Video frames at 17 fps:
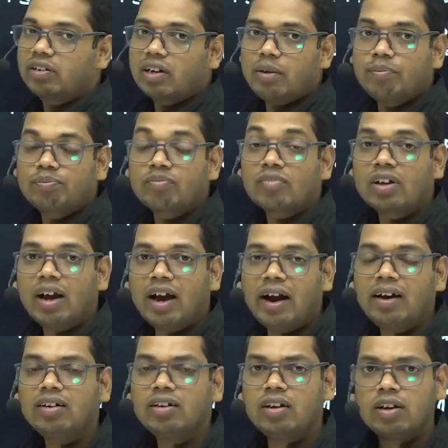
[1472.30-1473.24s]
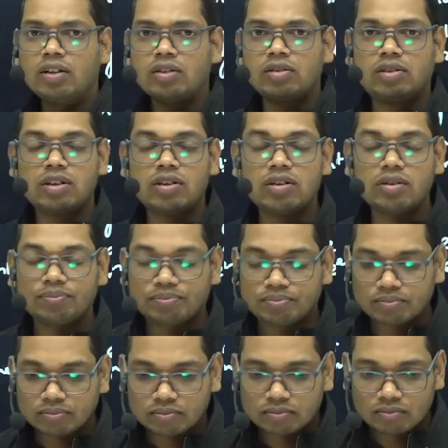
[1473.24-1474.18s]
type, and the
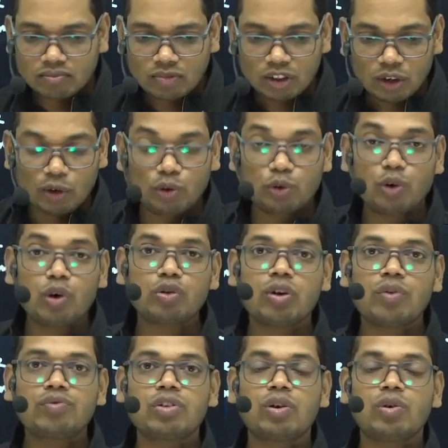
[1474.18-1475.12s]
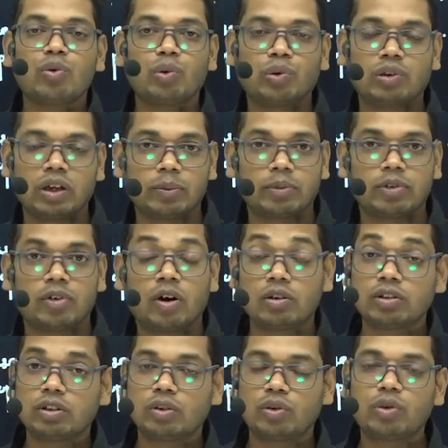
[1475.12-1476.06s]
growth of the root tip or
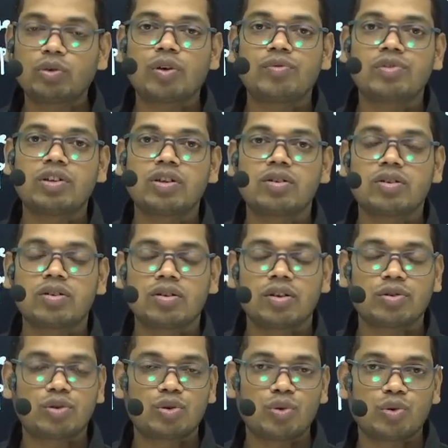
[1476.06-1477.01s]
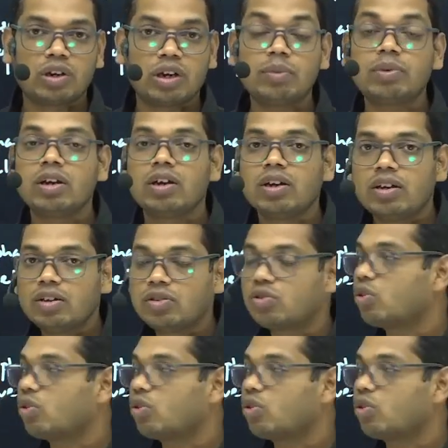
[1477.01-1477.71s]
the growth of the shoot tip is